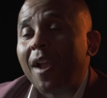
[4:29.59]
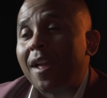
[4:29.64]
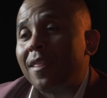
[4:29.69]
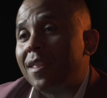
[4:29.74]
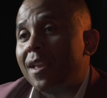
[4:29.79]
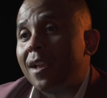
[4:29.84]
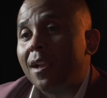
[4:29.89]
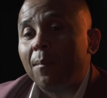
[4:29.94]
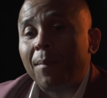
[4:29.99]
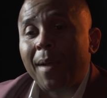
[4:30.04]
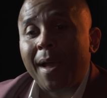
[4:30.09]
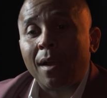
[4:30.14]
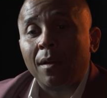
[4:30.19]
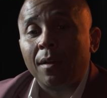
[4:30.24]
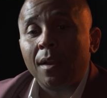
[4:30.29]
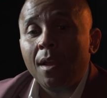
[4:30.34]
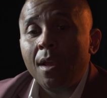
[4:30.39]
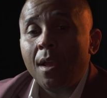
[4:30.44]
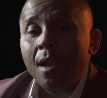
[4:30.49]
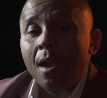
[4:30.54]
I think about
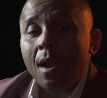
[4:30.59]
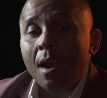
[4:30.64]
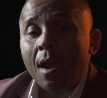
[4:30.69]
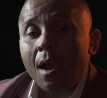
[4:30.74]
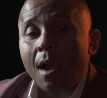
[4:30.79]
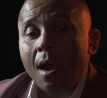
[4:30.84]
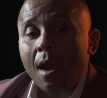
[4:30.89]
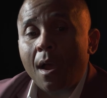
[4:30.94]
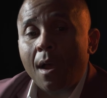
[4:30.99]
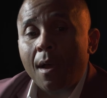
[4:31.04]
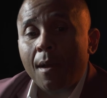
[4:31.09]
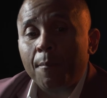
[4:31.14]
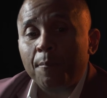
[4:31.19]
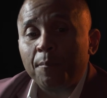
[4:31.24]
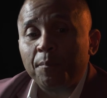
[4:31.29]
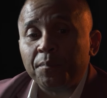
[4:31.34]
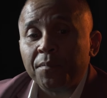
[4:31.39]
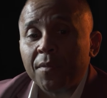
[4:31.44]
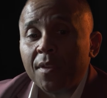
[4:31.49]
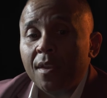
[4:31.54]

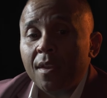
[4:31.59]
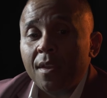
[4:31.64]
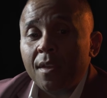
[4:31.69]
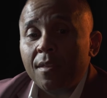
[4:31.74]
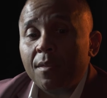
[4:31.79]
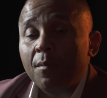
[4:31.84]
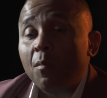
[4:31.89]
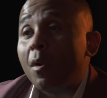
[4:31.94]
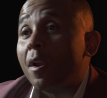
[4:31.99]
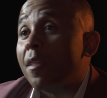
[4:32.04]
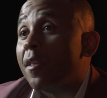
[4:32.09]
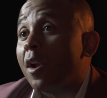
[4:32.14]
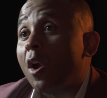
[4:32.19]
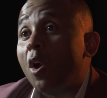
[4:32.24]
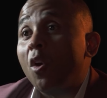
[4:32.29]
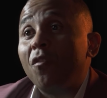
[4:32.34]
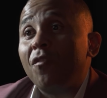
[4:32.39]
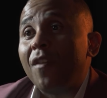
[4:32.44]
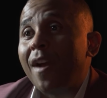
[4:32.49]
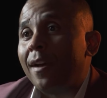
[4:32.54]
one of the
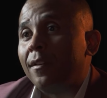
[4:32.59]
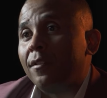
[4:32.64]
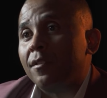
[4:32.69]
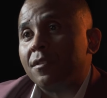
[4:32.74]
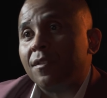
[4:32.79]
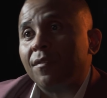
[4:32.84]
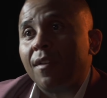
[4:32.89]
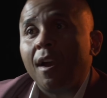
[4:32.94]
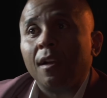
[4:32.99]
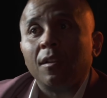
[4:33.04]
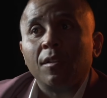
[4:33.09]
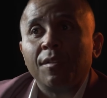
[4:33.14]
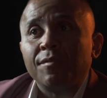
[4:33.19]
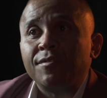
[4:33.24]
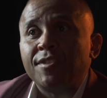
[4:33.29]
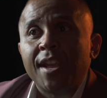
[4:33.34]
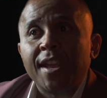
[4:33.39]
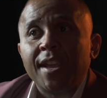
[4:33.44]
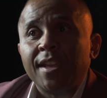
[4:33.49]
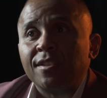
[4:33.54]
co-founders of Color of
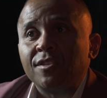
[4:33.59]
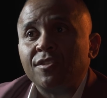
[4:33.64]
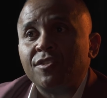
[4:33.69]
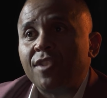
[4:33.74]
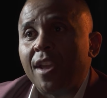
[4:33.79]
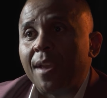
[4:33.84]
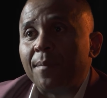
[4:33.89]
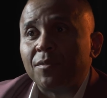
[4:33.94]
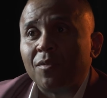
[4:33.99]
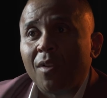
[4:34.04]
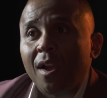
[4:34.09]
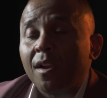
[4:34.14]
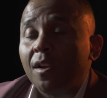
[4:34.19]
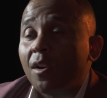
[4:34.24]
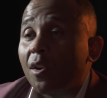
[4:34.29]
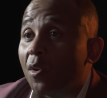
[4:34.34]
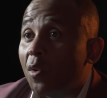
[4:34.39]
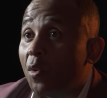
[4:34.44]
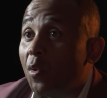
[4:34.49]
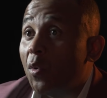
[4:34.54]
Change, James
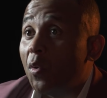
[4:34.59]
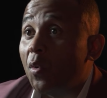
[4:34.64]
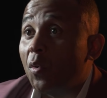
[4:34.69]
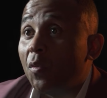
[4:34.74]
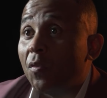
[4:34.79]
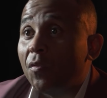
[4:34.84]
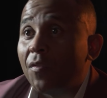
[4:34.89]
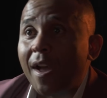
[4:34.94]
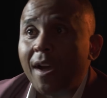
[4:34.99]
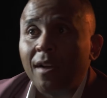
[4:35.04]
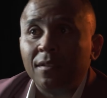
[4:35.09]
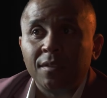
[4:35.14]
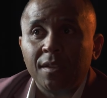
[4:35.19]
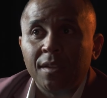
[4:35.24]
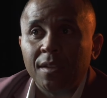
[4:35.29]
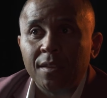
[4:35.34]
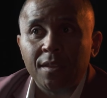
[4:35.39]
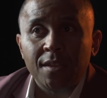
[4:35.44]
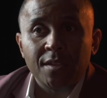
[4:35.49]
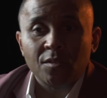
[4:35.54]
Rucker, who
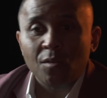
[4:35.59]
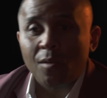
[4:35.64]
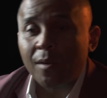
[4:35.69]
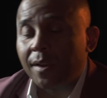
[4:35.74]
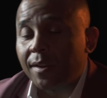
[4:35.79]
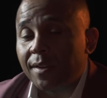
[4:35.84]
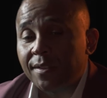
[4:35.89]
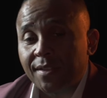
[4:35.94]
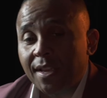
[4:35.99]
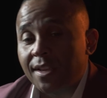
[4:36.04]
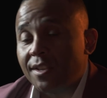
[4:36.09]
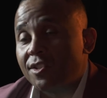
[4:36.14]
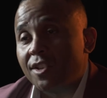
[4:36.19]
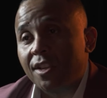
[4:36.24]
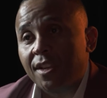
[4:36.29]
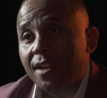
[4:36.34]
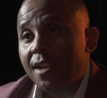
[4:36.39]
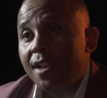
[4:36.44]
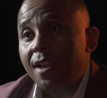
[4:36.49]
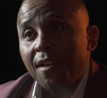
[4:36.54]
founded this
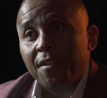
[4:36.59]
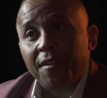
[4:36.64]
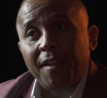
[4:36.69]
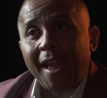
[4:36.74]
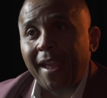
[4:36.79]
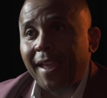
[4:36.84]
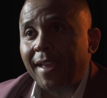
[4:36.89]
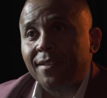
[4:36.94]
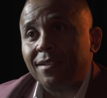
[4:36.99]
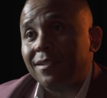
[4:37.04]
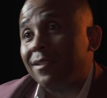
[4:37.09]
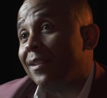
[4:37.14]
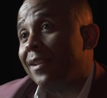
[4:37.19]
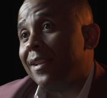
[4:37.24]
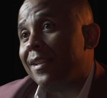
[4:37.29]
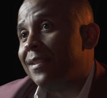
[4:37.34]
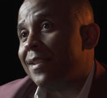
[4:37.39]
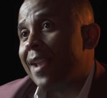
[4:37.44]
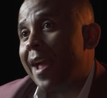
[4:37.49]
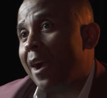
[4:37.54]
organization that I get to
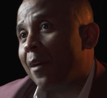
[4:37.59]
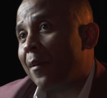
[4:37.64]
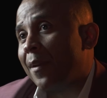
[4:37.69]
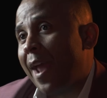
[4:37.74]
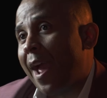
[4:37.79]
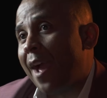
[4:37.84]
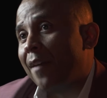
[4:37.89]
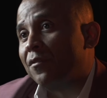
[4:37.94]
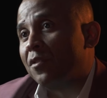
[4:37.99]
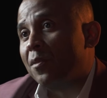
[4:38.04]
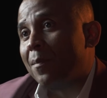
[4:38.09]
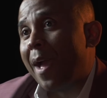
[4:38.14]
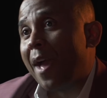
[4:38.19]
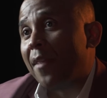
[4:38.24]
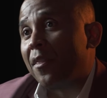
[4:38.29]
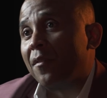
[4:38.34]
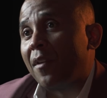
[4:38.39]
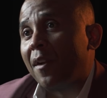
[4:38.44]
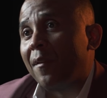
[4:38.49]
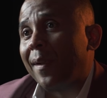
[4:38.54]
lead now in
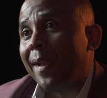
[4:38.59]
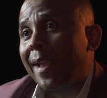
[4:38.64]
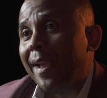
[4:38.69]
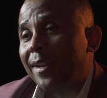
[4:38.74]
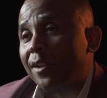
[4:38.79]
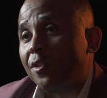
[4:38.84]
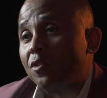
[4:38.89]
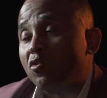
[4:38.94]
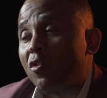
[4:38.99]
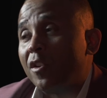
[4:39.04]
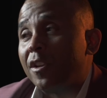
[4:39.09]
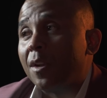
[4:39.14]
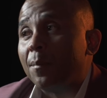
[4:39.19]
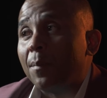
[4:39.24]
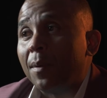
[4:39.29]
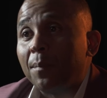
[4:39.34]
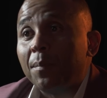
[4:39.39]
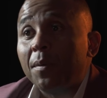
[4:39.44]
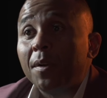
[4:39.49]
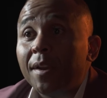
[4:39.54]
aftermath of Hurricane Katrina,
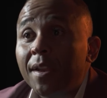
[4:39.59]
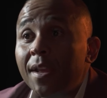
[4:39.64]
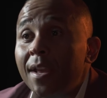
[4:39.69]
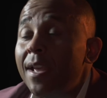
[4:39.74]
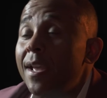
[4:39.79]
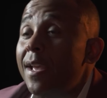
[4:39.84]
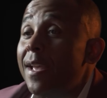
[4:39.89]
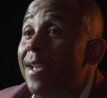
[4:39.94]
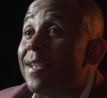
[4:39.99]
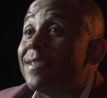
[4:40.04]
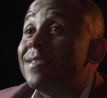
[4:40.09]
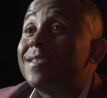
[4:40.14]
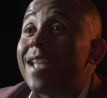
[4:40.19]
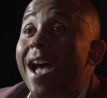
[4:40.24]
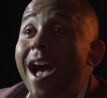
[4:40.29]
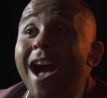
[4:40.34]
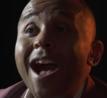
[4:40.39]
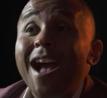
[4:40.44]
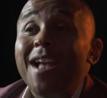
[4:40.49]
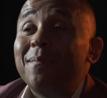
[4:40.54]
but put his
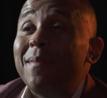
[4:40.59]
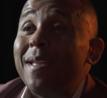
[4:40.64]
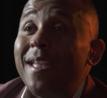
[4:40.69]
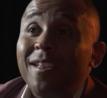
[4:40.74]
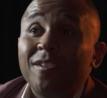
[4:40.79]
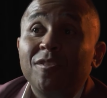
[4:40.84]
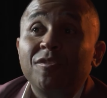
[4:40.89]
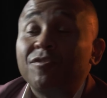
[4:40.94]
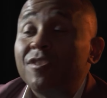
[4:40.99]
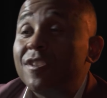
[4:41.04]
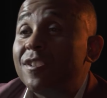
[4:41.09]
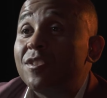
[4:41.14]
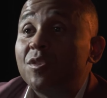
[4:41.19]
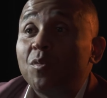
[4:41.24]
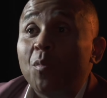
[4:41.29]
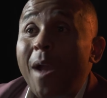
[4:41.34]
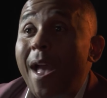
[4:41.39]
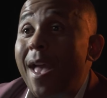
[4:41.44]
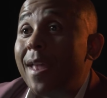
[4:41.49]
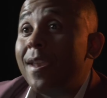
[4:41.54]
time, energy,
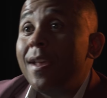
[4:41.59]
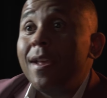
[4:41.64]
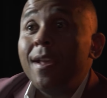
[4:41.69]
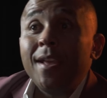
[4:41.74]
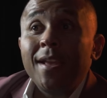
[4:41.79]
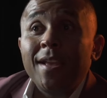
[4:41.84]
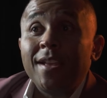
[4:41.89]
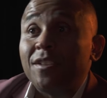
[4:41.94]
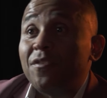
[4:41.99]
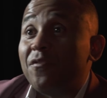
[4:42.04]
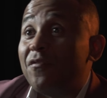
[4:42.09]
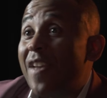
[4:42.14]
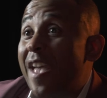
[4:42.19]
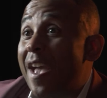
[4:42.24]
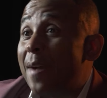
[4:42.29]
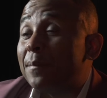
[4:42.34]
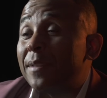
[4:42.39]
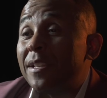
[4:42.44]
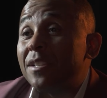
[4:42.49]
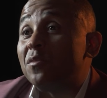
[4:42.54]
sweat, his
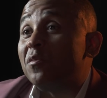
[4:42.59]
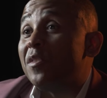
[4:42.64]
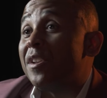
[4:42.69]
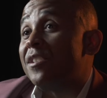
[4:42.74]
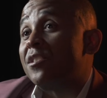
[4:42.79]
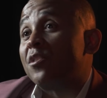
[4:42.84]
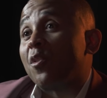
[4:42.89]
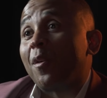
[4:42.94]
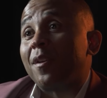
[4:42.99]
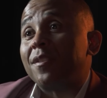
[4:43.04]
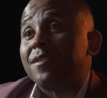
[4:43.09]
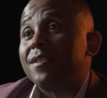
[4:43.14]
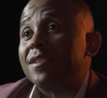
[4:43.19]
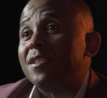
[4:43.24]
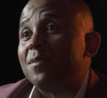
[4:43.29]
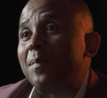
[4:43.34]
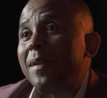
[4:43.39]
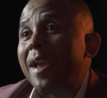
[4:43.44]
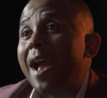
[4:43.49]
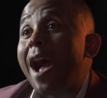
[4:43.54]
family's
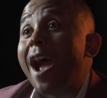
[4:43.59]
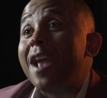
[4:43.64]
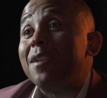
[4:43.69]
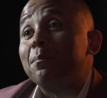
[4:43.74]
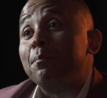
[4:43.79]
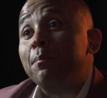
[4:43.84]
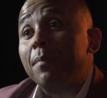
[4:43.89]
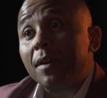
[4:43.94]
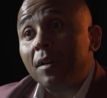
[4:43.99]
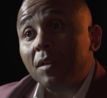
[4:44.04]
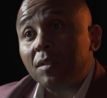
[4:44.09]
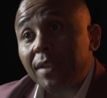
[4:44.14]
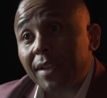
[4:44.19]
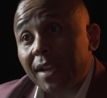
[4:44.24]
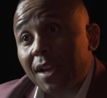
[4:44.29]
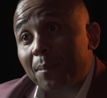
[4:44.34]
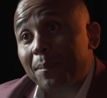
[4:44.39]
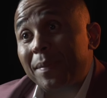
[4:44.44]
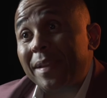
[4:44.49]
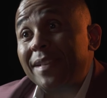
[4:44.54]
resources behind
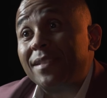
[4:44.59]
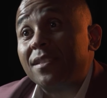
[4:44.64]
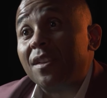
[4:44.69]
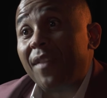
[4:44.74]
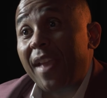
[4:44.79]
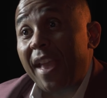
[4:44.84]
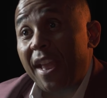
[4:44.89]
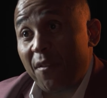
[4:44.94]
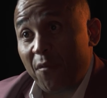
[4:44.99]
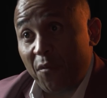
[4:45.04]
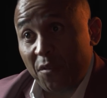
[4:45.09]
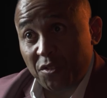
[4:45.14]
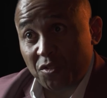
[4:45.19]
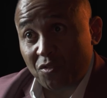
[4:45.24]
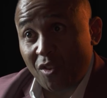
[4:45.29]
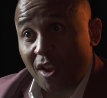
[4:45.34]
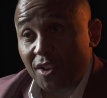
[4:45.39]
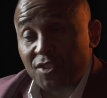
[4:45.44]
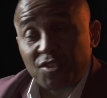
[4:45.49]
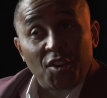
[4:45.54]
building a piece of
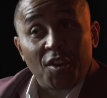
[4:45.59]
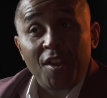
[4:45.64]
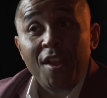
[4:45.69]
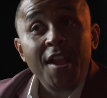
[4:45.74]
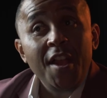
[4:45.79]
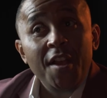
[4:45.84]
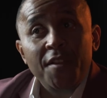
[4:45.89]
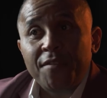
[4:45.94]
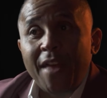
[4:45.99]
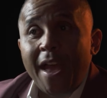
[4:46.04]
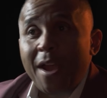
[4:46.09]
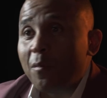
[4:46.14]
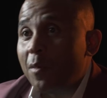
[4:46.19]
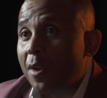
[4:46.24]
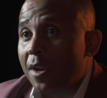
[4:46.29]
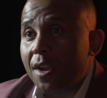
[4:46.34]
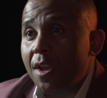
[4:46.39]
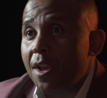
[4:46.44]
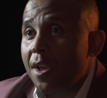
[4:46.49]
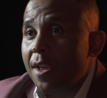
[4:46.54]
infrastructure that
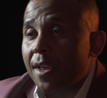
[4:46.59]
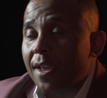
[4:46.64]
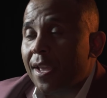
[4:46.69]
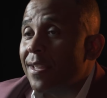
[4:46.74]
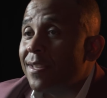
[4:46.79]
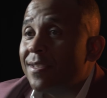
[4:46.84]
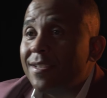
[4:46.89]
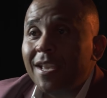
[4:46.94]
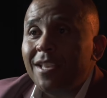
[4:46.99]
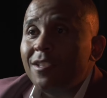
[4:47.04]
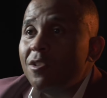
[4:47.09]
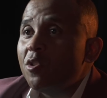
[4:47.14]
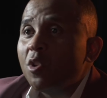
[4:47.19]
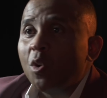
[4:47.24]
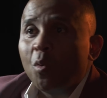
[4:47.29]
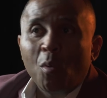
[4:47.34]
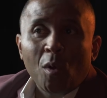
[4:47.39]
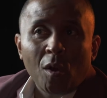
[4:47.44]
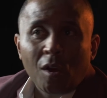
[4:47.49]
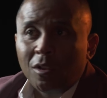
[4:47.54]
would continue to
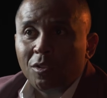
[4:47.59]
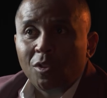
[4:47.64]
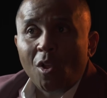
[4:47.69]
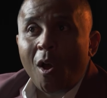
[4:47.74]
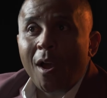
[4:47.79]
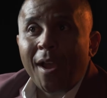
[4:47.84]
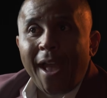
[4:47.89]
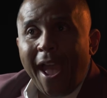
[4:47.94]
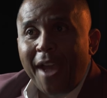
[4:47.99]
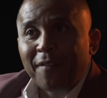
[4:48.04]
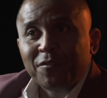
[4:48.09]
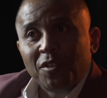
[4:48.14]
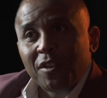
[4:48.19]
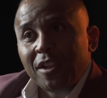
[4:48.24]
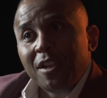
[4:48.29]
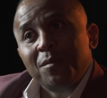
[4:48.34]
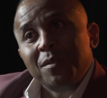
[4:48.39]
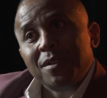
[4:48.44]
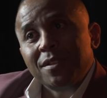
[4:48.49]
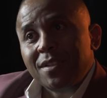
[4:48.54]
work long after
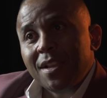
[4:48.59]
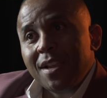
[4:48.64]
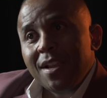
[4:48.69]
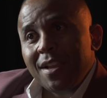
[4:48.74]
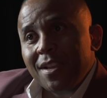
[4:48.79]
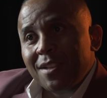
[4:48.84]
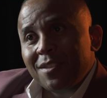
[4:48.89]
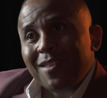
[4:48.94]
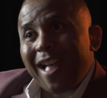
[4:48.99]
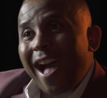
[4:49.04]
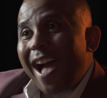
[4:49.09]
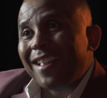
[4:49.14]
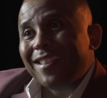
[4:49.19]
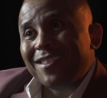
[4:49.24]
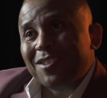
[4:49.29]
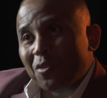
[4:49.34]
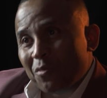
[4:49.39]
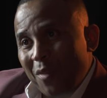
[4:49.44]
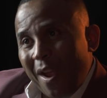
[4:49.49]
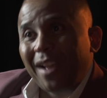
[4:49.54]
he was
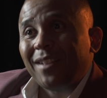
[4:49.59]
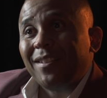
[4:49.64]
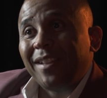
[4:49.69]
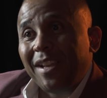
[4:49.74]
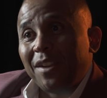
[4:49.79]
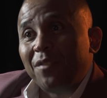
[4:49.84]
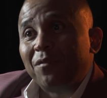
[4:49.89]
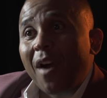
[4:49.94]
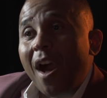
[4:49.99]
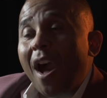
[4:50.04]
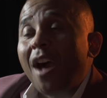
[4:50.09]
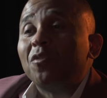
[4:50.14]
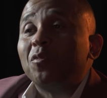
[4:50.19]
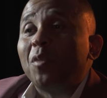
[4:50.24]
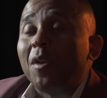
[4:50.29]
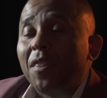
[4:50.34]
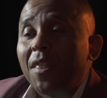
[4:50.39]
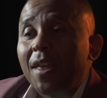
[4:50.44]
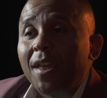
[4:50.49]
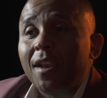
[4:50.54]
not directly involved
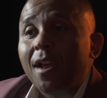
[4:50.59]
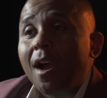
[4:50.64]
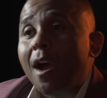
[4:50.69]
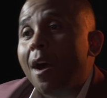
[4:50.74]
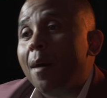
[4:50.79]
with it.